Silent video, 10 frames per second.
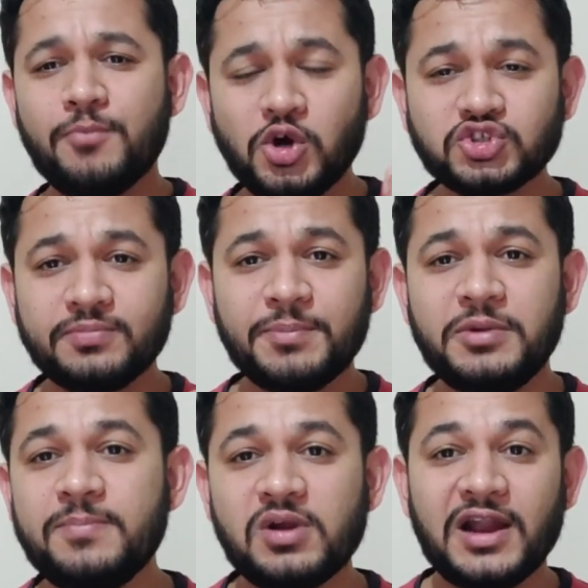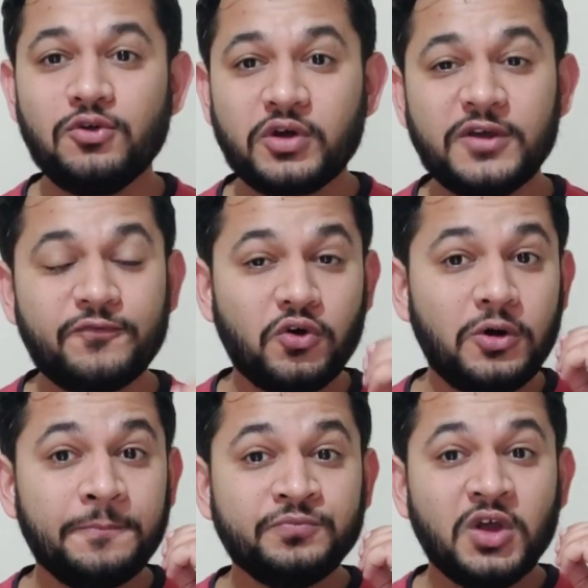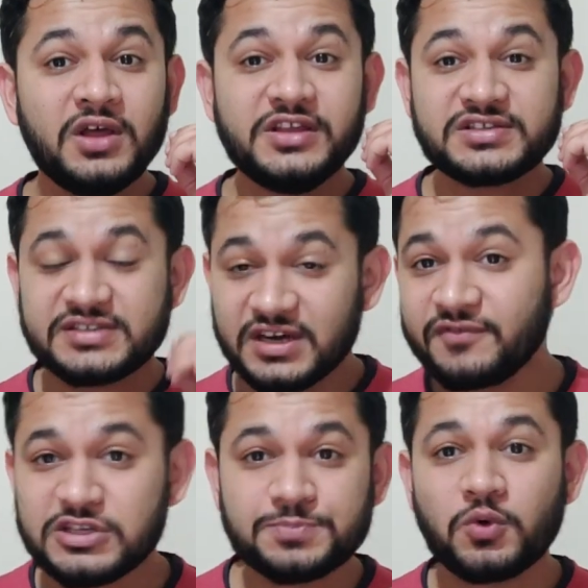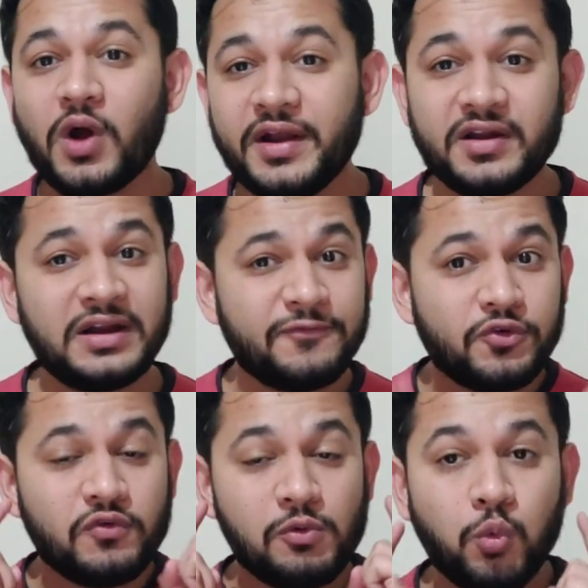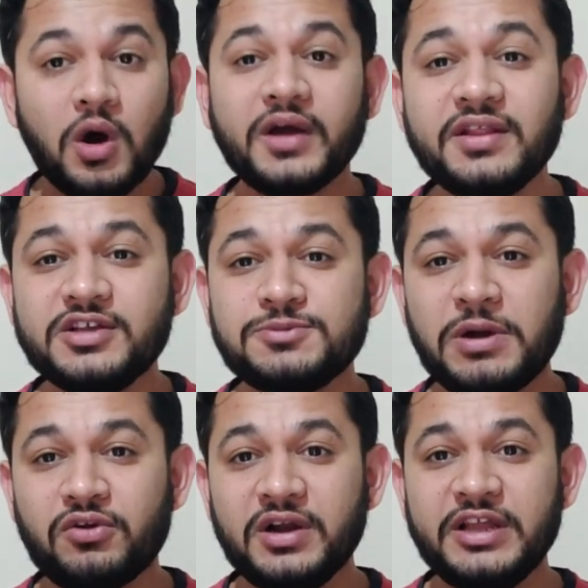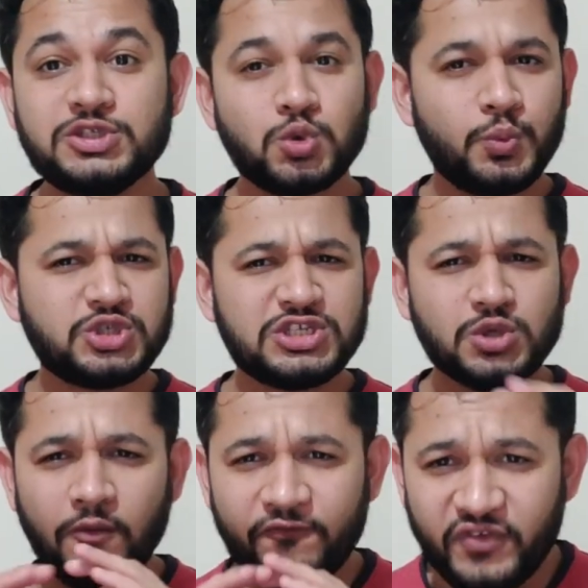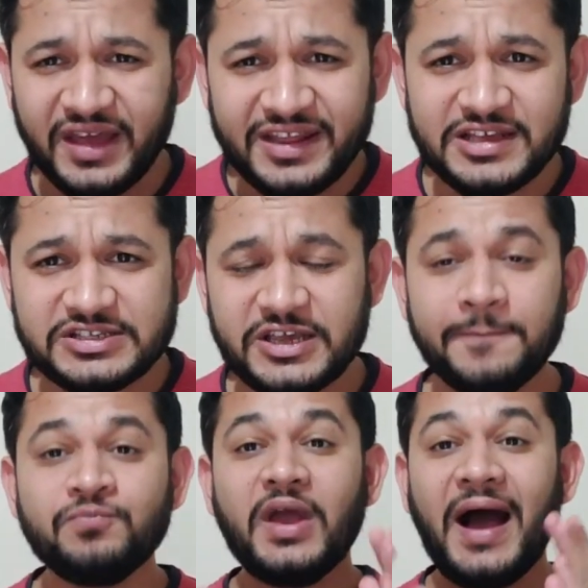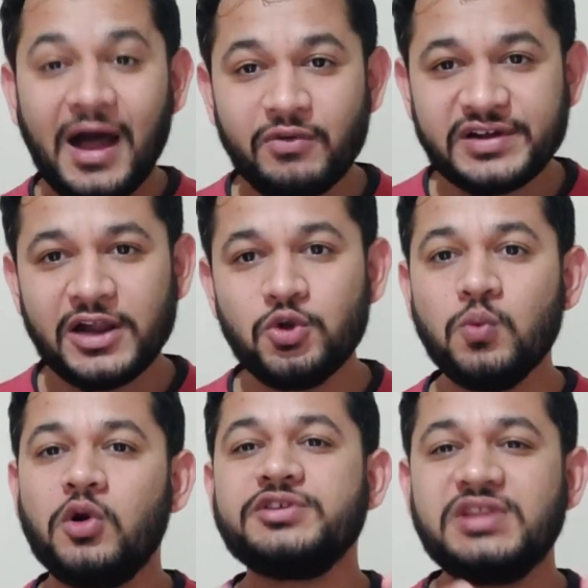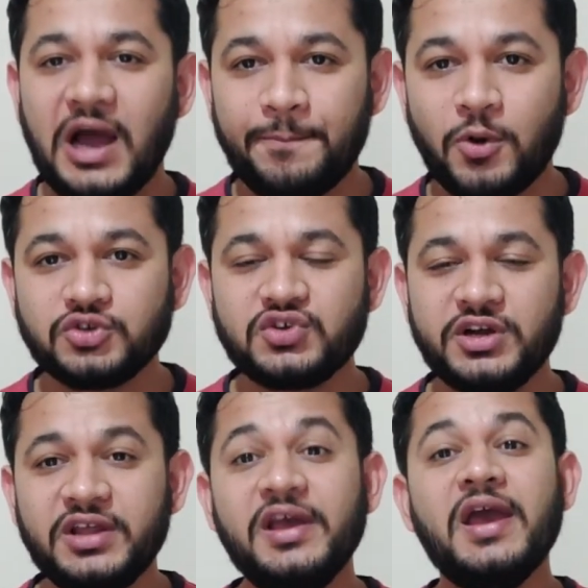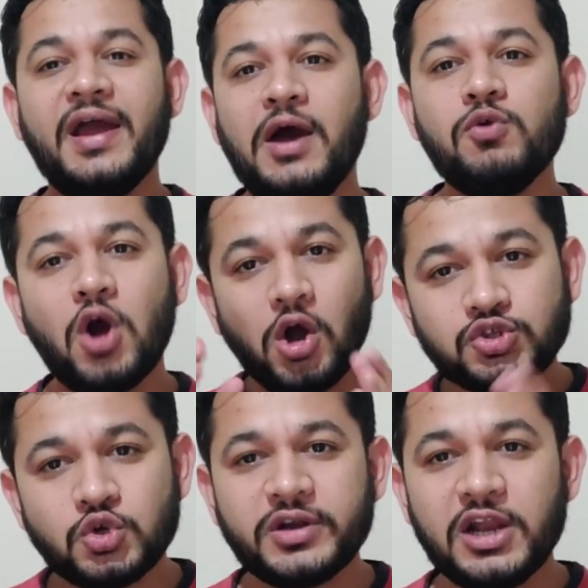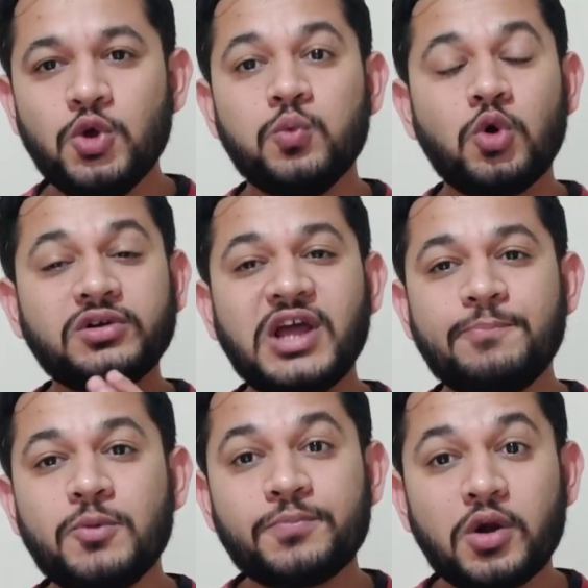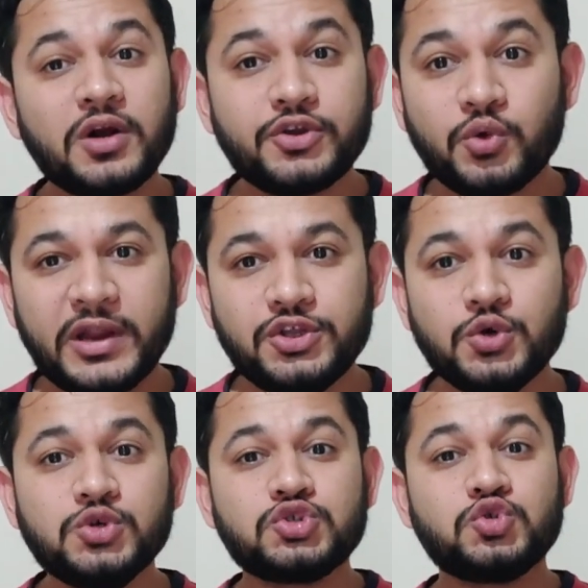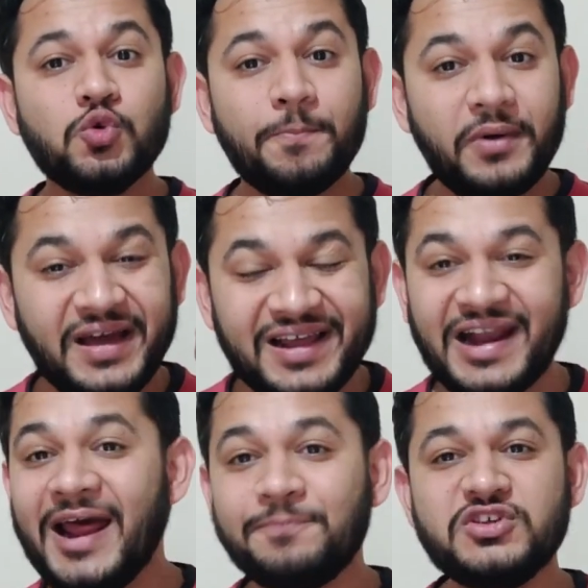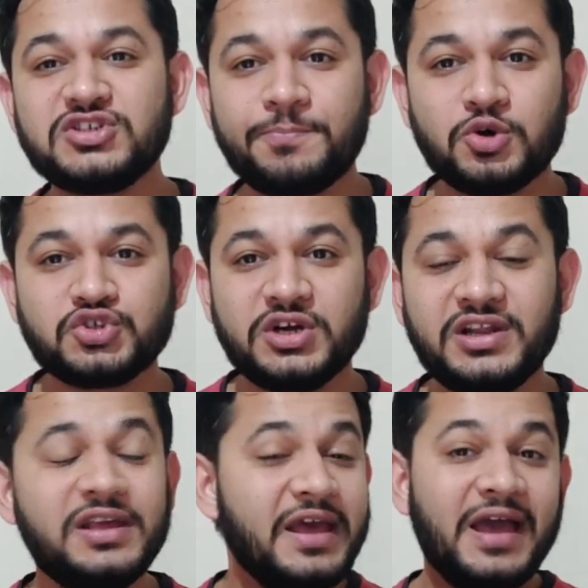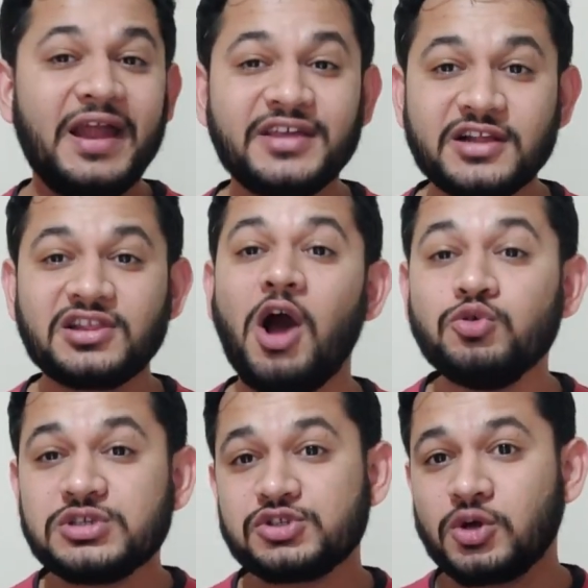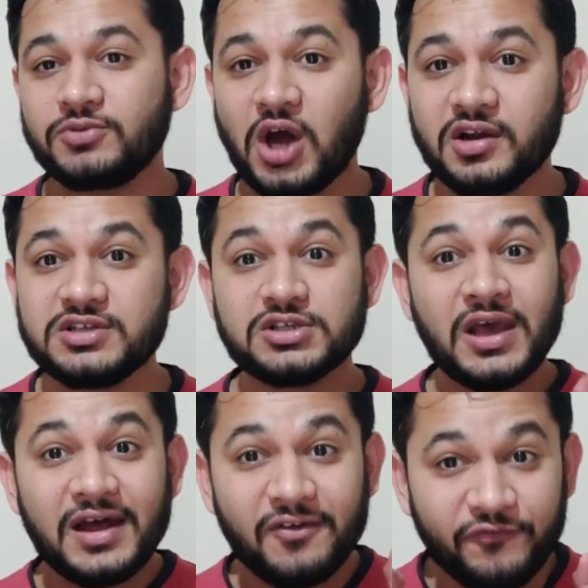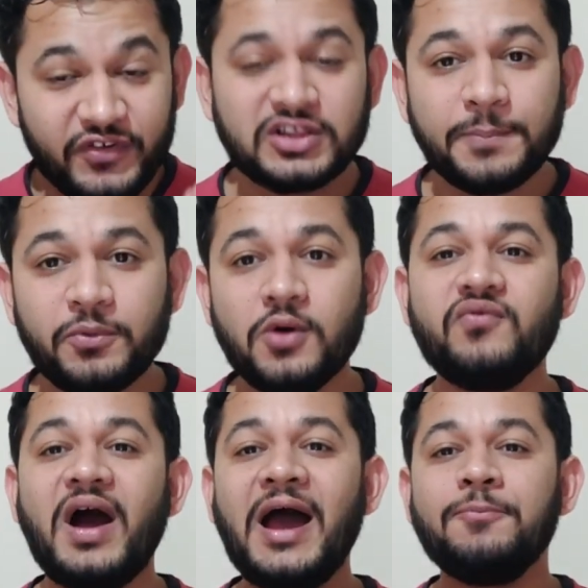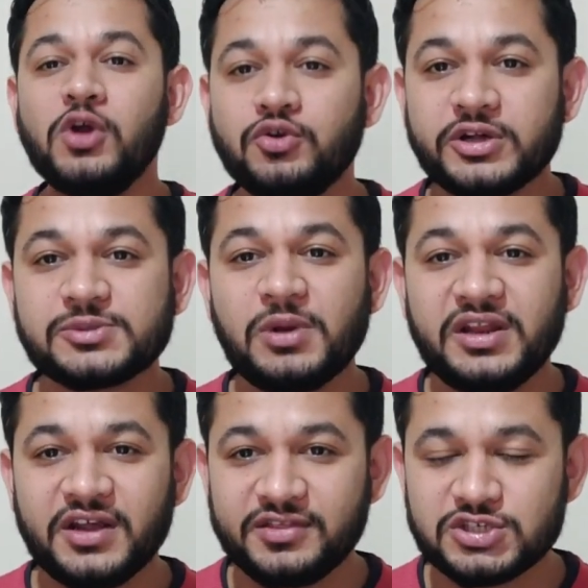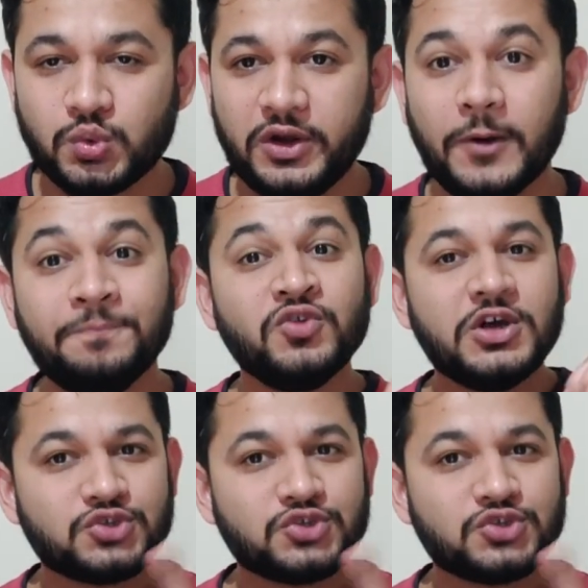Most of the people are looking for this service provider and if you will work in this particular niche, which is very easy, I will tell you what is the opportunity and I will also tell you what type of product you can use to grab this opportunity and get thousands of dollars with proof I'm going to explain here in this video.